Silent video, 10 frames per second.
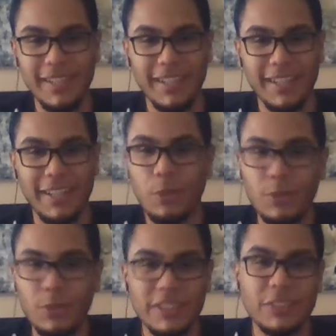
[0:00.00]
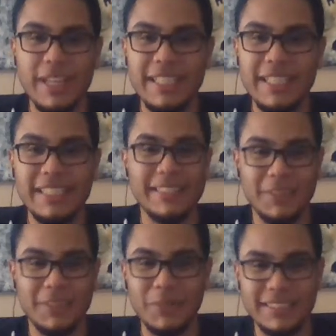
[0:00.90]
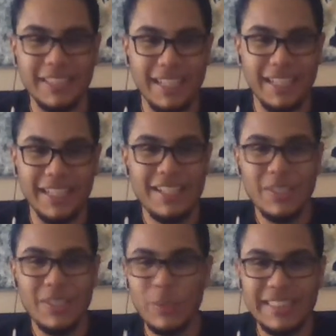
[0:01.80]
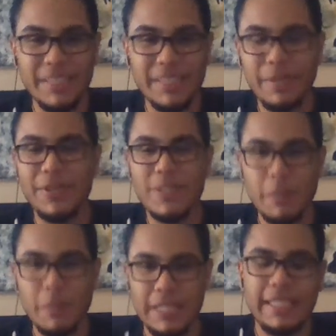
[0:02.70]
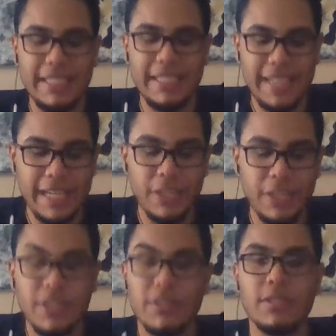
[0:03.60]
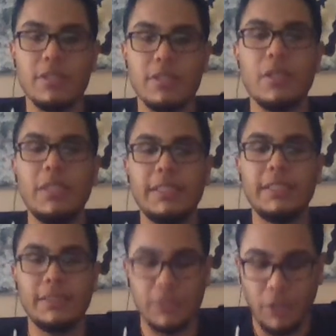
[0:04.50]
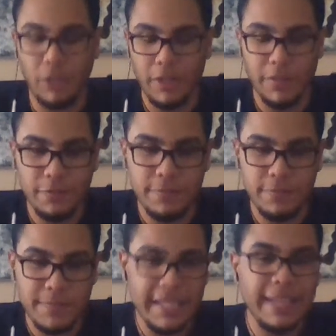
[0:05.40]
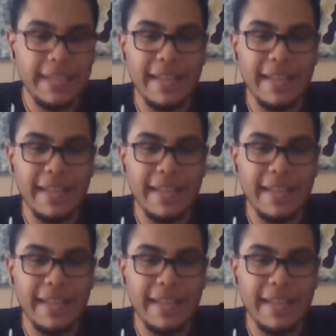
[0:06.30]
you know, who his friend is and who his team member is. But in the end of the day, like, you can slowly start seeing that